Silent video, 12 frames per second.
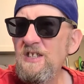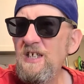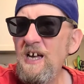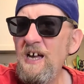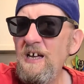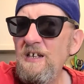
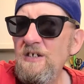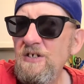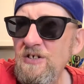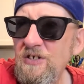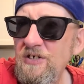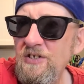that,
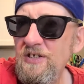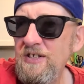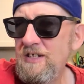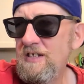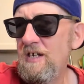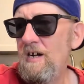turn
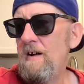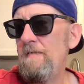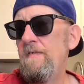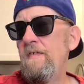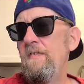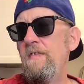this off,
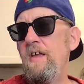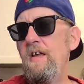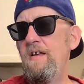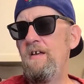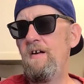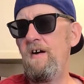
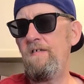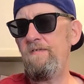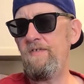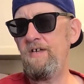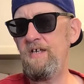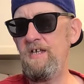take it off
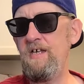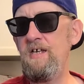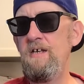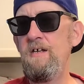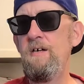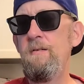the
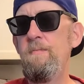heat,